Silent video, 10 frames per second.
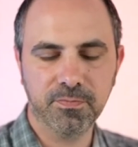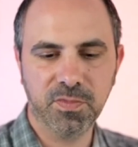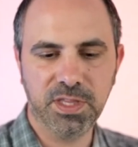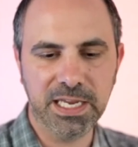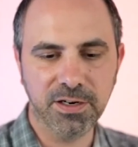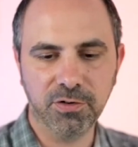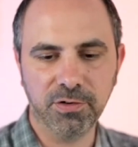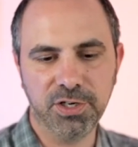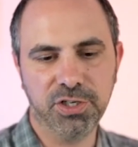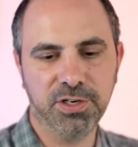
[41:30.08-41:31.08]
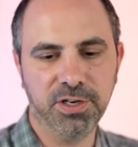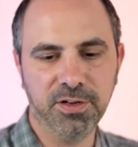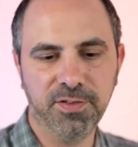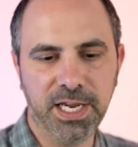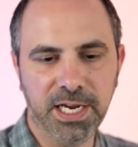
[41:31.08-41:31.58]
integration
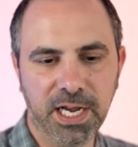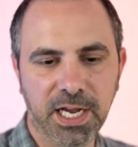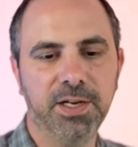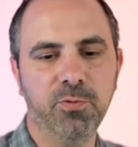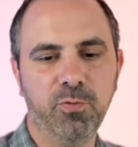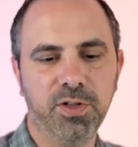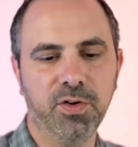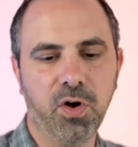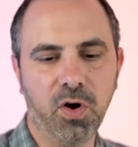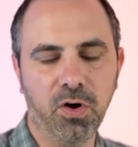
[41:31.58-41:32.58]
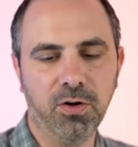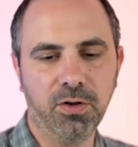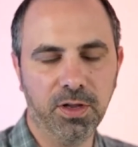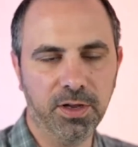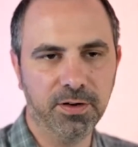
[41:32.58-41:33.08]
of AI with
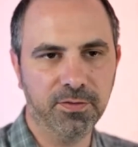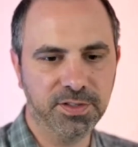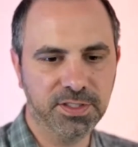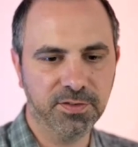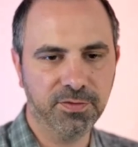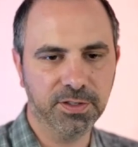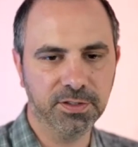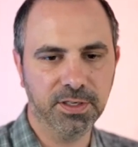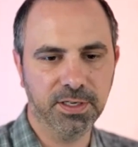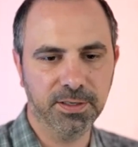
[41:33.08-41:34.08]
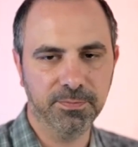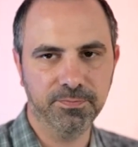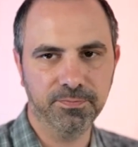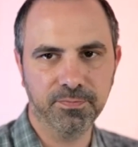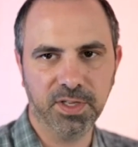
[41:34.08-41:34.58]
all of the different
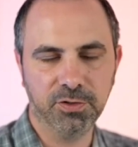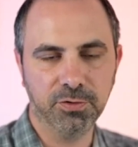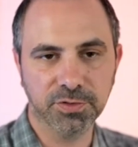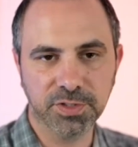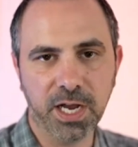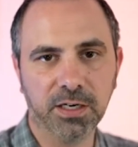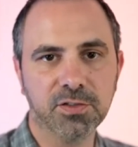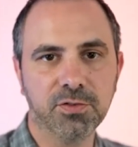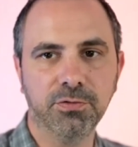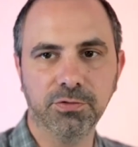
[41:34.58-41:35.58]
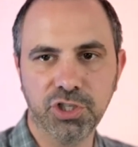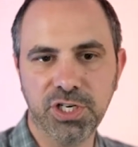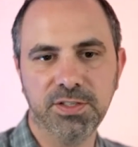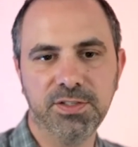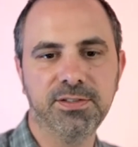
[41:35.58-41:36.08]
like Google Docs, Google
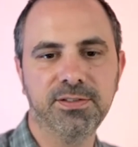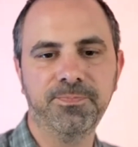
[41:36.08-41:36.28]
Sheets,